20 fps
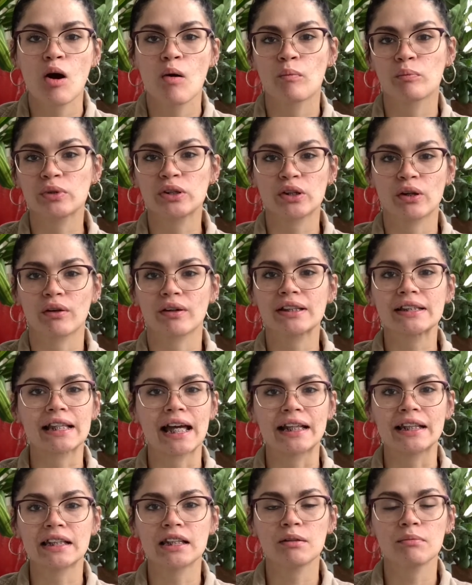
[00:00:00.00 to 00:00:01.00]
i'm so
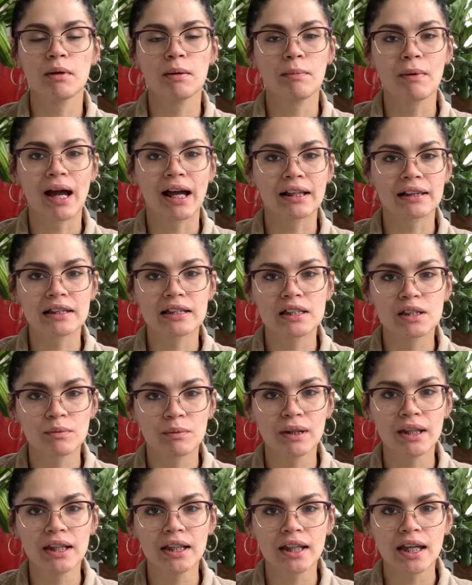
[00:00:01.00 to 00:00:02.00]
excited to be back this
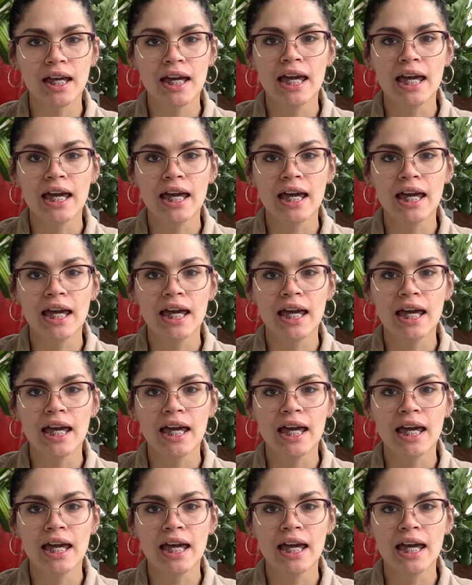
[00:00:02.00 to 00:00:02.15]
week